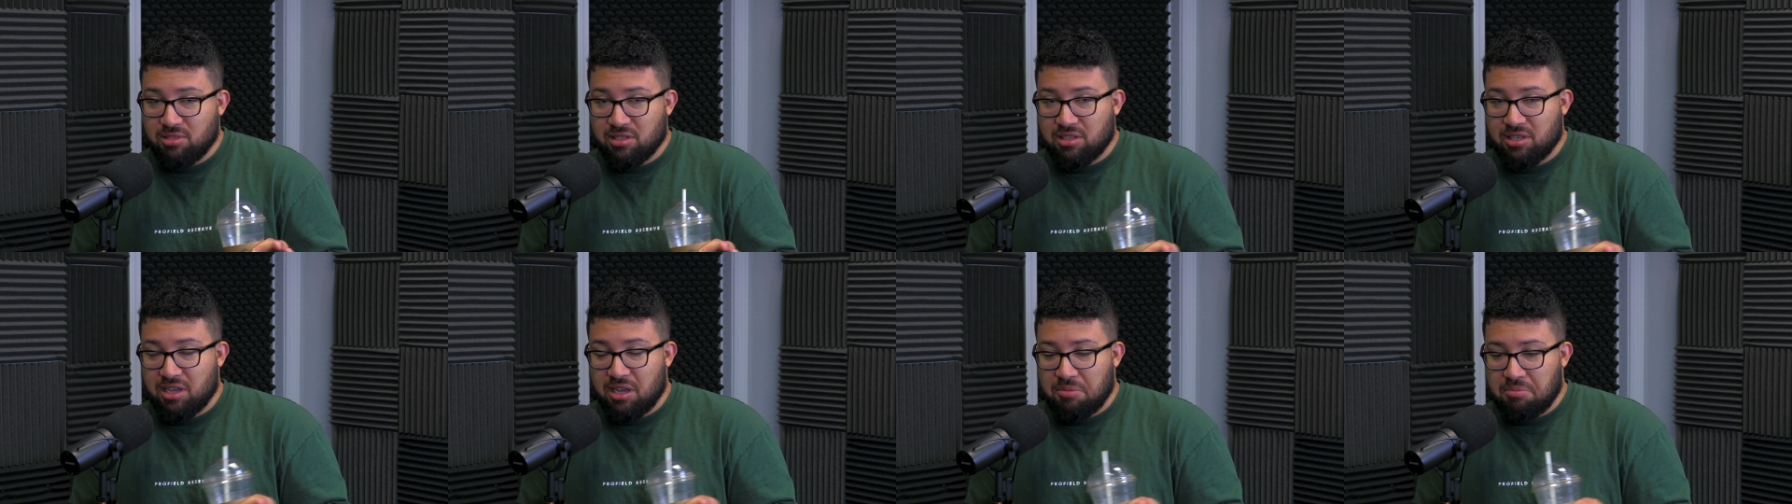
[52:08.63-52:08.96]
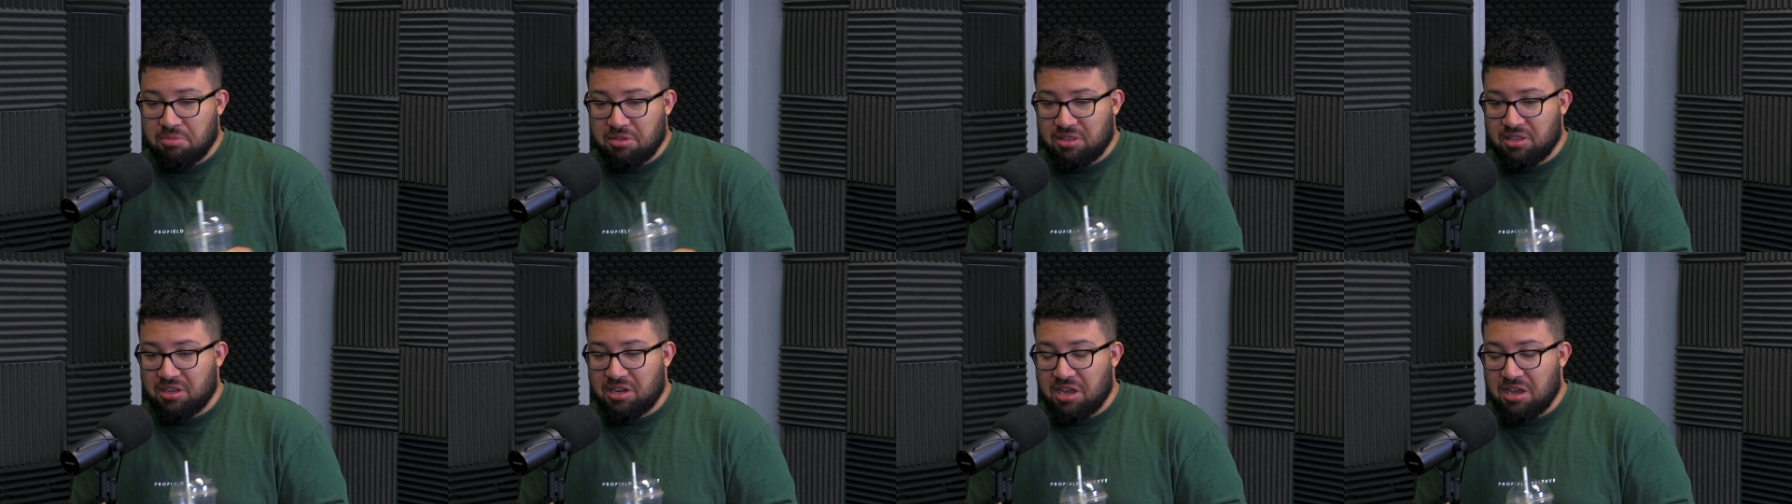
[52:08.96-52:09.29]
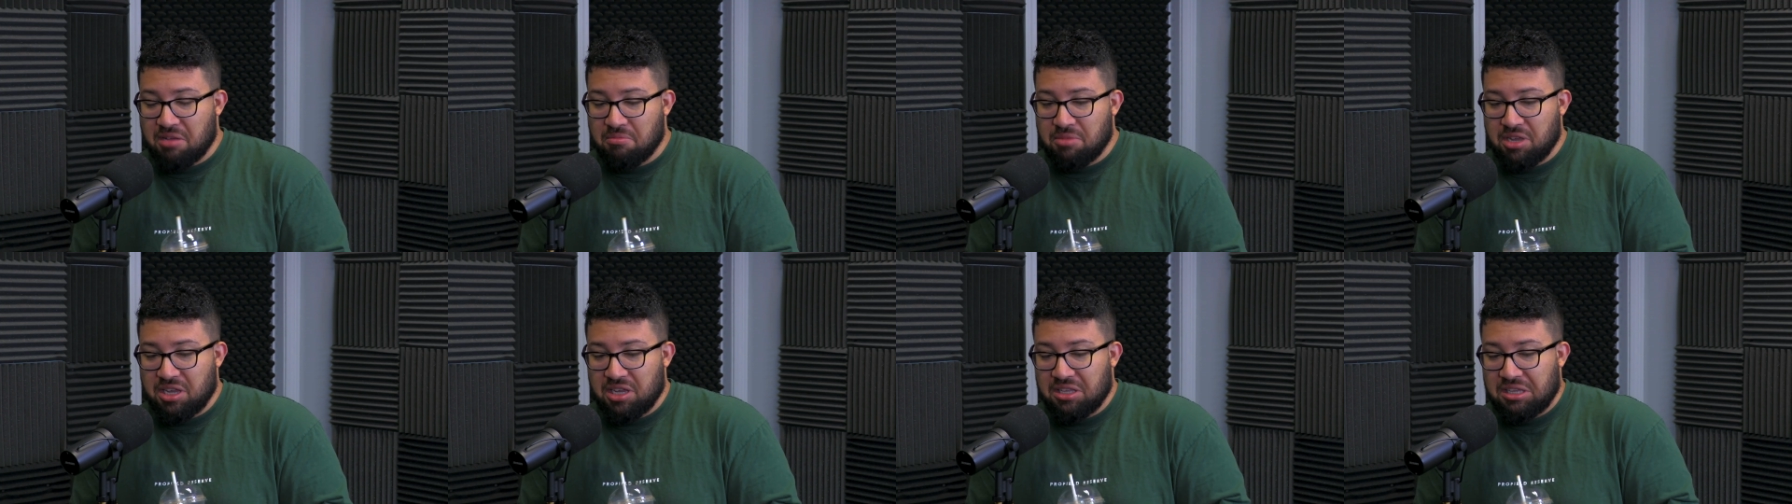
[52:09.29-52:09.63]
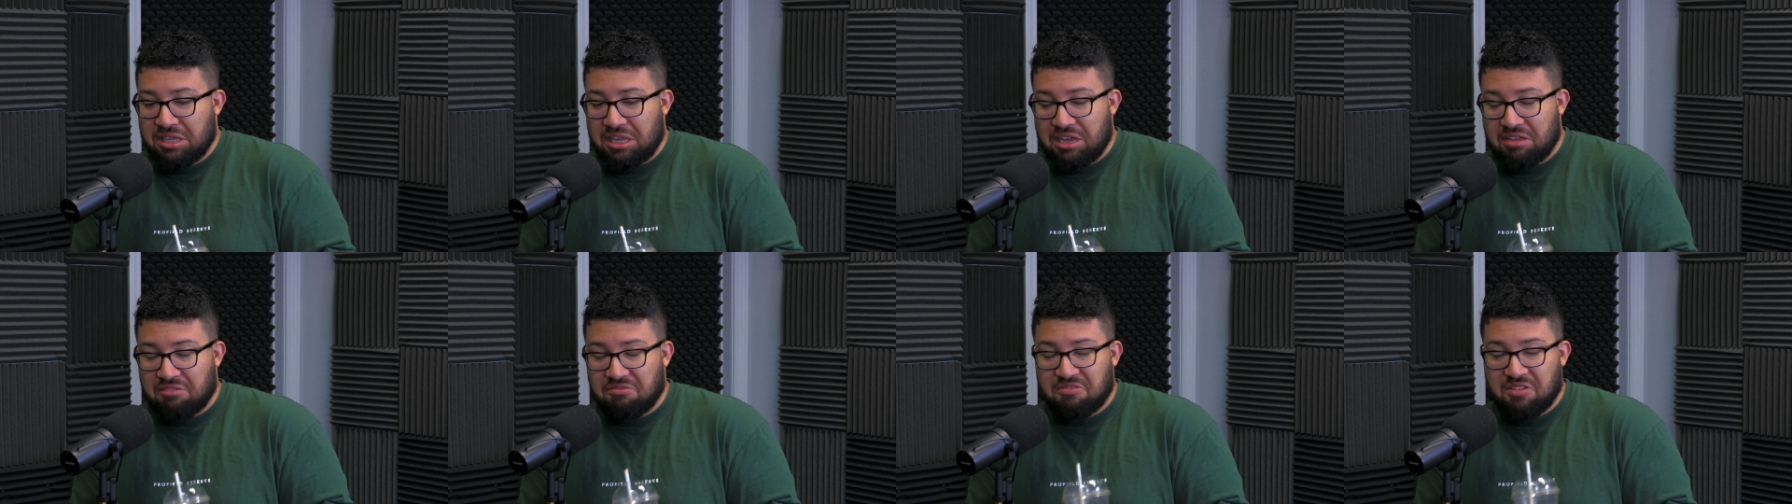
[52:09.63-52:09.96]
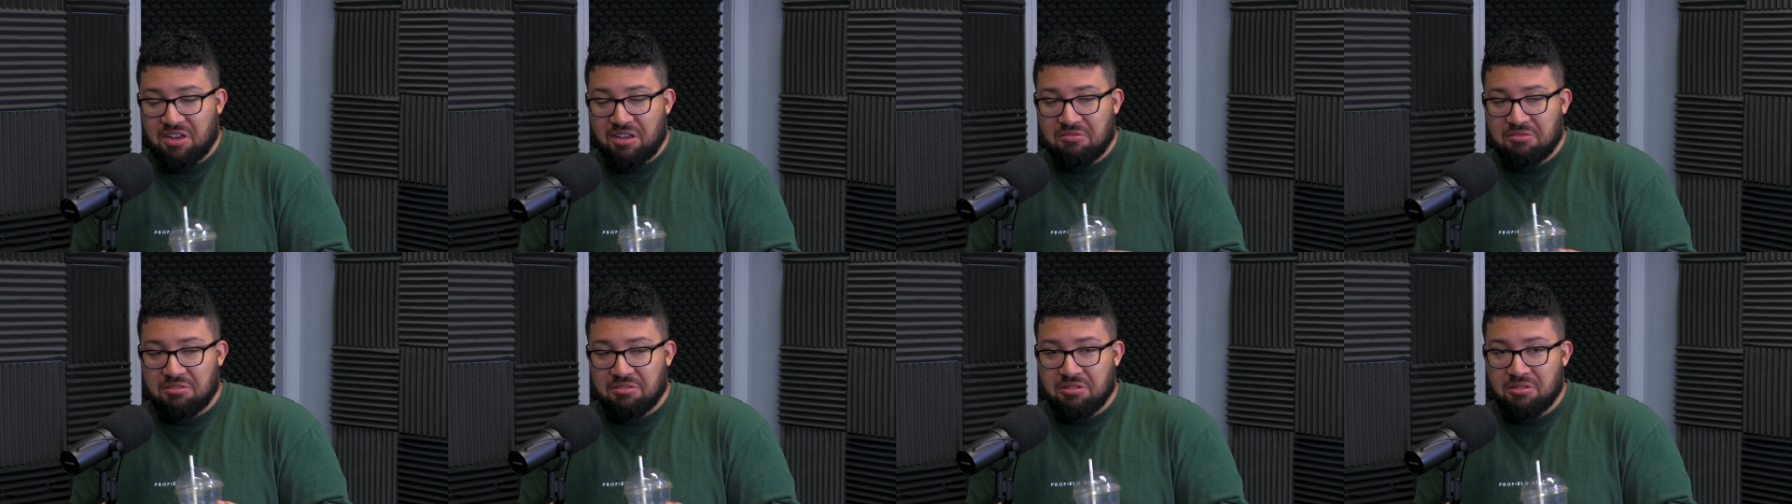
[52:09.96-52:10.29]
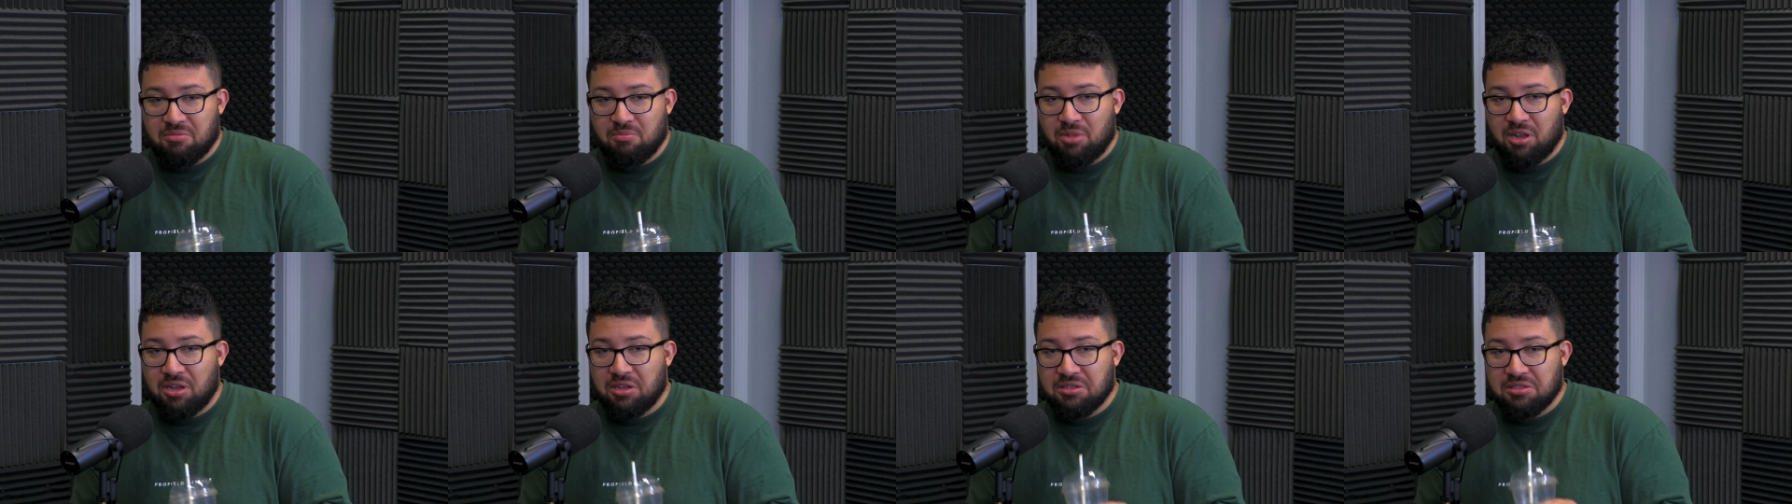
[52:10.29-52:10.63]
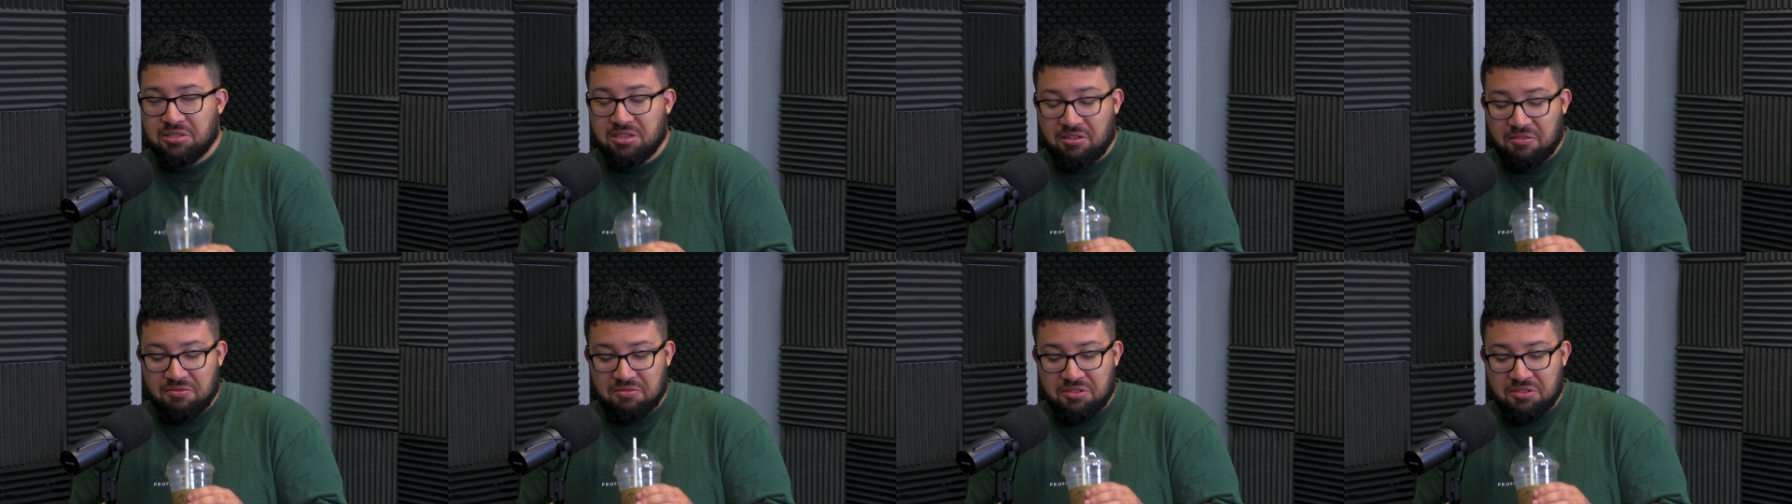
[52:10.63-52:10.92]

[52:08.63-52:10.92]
just happy that I made like $500 off